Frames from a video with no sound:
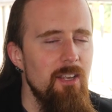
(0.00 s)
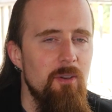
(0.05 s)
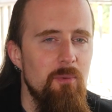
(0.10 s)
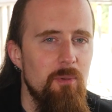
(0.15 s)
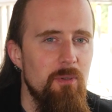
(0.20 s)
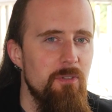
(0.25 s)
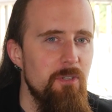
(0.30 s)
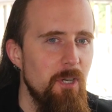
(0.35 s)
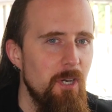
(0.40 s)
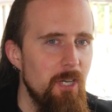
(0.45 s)

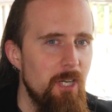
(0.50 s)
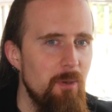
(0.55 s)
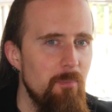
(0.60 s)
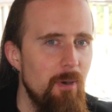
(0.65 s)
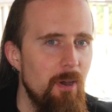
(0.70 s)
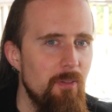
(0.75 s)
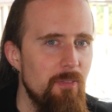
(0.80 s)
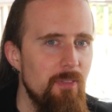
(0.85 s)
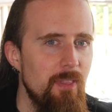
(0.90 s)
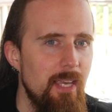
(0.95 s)
we'll talk
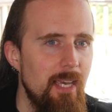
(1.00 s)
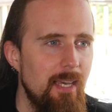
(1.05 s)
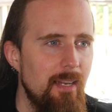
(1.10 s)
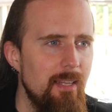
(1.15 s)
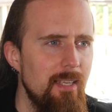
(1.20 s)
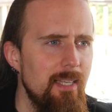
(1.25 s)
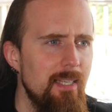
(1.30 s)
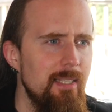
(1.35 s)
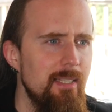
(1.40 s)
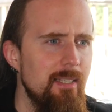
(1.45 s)
about that.
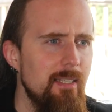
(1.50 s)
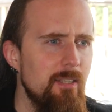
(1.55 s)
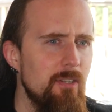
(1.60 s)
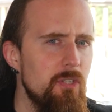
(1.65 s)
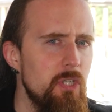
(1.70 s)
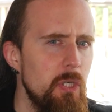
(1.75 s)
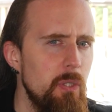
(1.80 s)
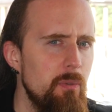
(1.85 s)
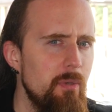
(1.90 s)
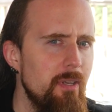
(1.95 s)

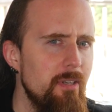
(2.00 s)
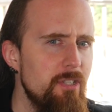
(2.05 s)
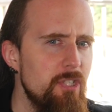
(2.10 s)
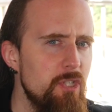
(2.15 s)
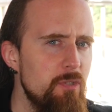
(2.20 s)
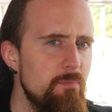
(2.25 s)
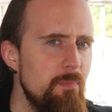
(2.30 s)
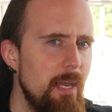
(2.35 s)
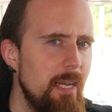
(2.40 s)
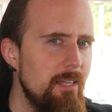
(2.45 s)
Don't
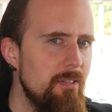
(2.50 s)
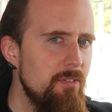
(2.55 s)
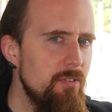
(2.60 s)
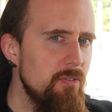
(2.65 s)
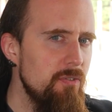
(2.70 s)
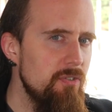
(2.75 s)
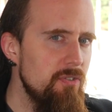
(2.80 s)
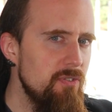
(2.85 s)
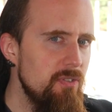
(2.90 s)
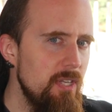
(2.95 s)
expect
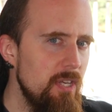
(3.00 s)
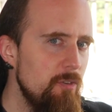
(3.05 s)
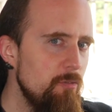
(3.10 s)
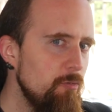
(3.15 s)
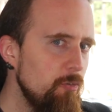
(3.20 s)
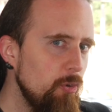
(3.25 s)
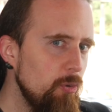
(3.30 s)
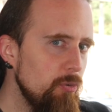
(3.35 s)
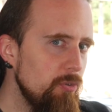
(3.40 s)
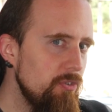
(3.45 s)
to see
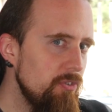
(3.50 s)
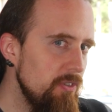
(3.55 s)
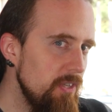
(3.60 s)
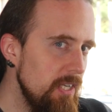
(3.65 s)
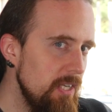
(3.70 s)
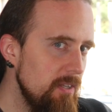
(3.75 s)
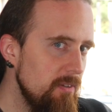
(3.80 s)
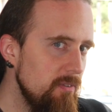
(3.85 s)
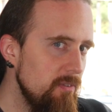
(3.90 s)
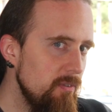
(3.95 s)
full
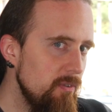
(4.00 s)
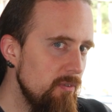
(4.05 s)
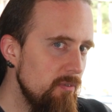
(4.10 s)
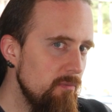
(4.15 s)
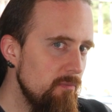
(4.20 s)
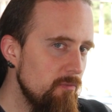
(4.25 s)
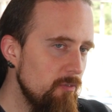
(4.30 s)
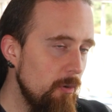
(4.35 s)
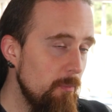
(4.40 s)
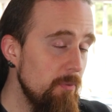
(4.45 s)
scenes
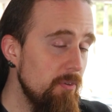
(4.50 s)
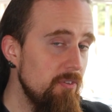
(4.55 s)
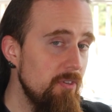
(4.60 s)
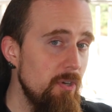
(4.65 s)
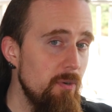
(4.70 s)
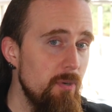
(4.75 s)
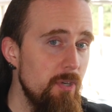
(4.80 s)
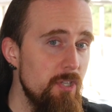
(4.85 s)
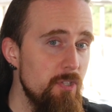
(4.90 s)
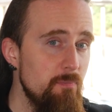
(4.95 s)
from the
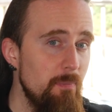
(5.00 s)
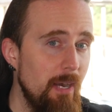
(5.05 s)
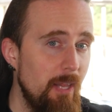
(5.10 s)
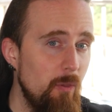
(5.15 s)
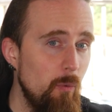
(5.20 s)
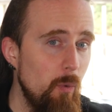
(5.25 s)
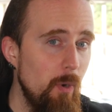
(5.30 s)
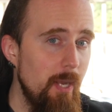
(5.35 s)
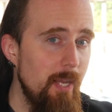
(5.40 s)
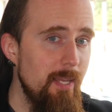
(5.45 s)
series, by
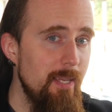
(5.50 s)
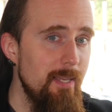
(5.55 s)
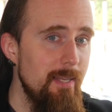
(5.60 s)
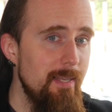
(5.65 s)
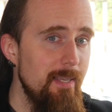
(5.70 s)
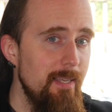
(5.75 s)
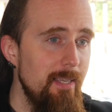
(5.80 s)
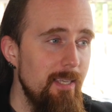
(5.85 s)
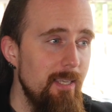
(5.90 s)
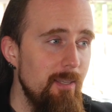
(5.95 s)
the way,
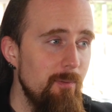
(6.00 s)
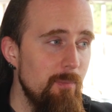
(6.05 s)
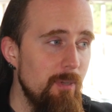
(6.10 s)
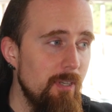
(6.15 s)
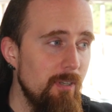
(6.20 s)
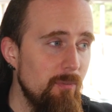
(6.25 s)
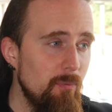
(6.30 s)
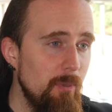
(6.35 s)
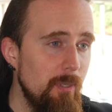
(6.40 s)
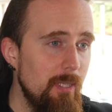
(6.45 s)

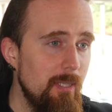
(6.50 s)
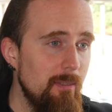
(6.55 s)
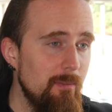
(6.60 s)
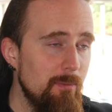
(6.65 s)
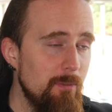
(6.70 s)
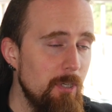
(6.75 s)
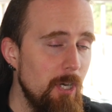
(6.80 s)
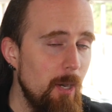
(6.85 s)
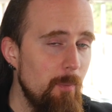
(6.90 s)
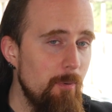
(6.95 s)
because,
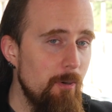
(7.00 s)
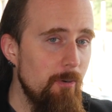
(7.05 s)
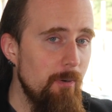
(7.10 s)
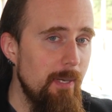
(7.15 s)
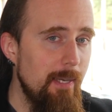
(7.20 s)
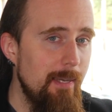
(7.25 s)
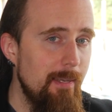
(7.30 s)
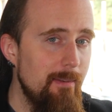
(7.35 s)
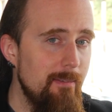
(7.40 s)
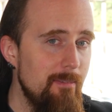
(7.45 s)
well,
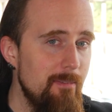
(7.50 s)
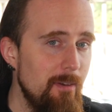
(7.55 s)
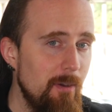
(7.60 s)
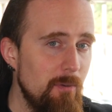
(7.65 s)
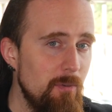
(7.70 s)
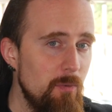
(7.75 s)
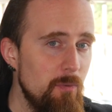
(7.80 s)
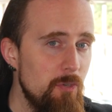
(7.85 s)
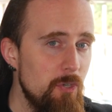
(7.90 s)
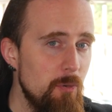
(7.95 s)
copyright
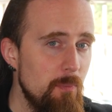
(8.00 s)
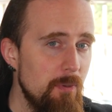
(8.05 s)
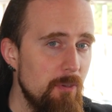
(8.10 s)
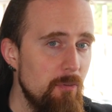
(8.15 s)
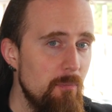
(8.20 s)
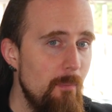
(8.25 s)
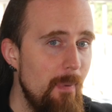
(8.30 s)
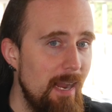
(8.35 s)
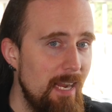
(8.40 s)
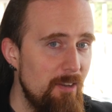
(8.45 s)
on YouTube is
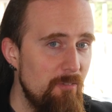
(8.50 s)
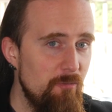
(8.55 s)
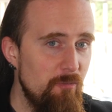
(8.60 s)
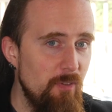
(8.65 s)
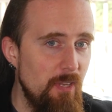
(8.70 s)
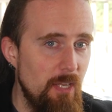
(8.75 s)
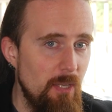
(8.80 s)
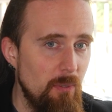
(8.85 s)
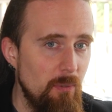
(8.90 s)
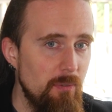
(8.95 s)
a
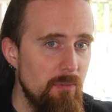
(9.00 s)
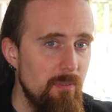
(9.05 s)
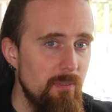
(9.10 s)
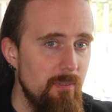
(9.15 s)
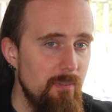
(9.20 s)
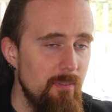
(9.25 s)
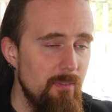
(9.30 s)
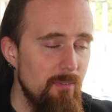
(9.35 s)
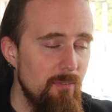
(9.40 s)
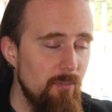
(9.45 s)
minefield,
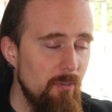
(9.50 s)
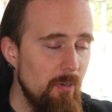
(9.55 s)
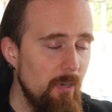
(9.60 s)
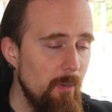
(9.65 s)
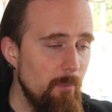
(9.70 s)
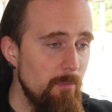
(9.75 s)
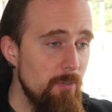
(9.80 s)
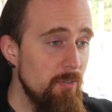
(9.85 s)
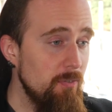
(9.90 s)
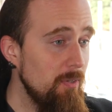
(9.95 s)
so
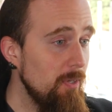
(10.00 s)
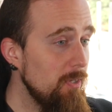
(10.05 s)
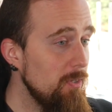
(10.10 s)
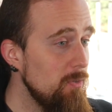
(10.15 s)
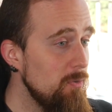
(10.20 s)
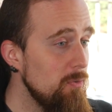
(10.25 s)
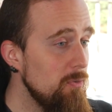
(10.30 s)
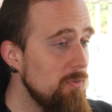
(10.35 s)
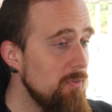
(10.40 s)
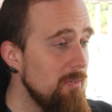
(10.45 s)
I'm just going to
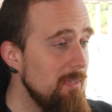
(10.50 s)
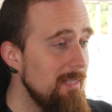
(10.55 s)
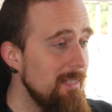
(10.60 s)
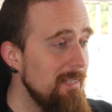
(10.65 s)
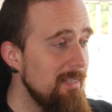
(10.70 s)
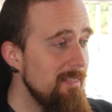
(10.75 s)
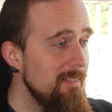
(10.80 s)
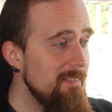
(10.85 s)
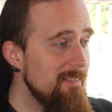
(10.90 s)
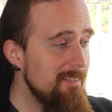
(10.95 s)
use
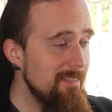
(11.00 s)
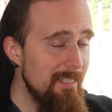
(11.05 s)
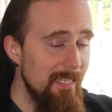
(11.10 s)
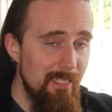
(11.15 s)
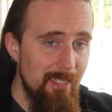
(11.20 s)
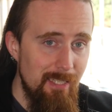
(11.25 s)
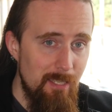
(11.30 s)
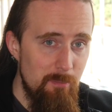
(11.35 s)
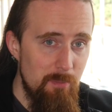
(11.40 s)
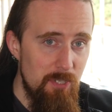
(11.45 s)

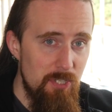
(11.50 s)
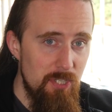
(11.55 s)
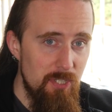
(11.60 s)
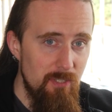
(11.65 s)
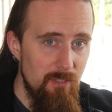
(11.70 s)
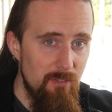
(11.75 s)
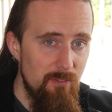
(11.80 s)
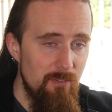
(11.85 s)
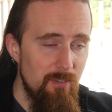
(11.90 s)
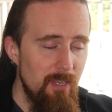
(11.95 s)
still
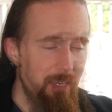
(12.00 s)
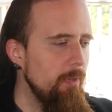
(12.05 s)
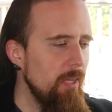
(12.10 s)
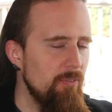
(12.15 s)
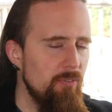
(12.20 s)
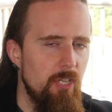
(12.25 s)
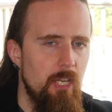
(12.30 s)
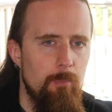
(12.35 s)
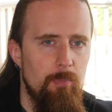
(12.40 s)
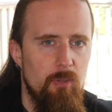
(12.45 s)
images,
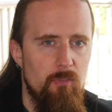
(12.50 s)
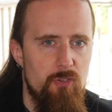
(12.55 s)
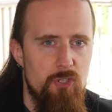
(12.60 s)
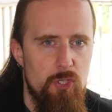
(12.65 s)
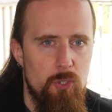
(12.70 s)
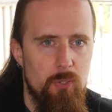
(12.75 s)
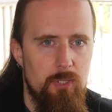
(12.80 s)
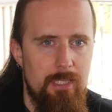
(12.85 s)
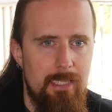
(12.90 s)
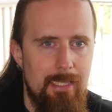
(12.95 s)
plus a couple of
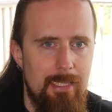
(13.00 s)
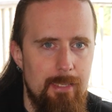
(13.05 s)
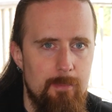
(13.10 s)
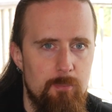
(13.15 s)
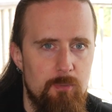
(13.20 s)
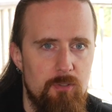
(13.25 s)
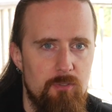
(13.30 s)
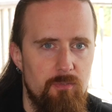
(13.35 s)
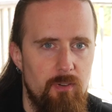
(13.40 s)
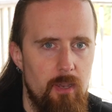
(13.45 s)
short
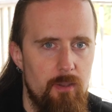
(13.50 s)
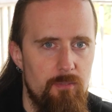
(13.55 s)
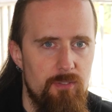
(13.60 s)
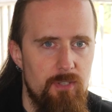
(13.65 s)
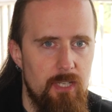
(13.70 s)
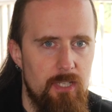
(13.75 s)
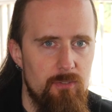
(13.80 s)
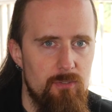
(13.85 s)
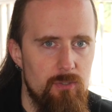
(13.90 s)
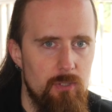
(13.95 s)
clips, 5
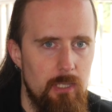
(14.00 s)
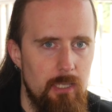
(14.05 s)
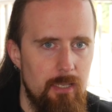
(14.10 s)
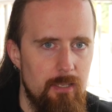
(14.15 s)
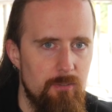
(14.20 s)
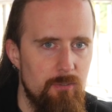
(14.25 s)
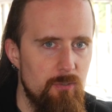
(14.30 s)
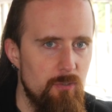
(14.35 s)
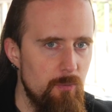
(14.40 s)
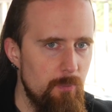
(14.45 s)
seconds or
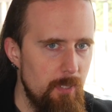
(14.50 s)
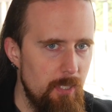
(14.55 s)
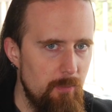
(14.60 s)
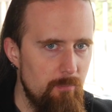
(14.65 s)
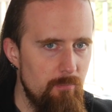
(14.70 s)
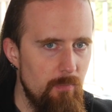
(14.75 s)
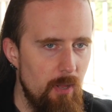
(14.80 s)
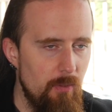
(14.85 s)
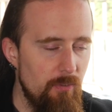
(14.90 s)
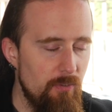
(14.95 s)
less, to be
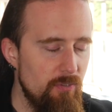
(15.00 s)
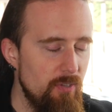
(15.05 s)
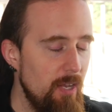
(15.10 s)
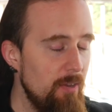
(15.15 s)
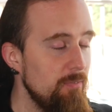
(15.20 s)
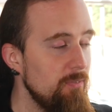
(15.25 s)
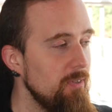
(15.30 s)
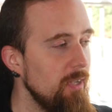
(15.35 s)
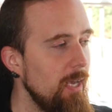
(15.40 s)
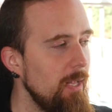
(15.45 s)
on the
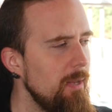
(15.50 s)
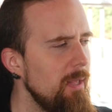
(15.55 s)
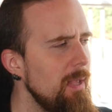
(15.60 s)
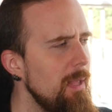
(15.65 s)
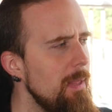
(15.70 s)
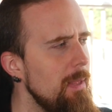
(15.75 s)
safe side.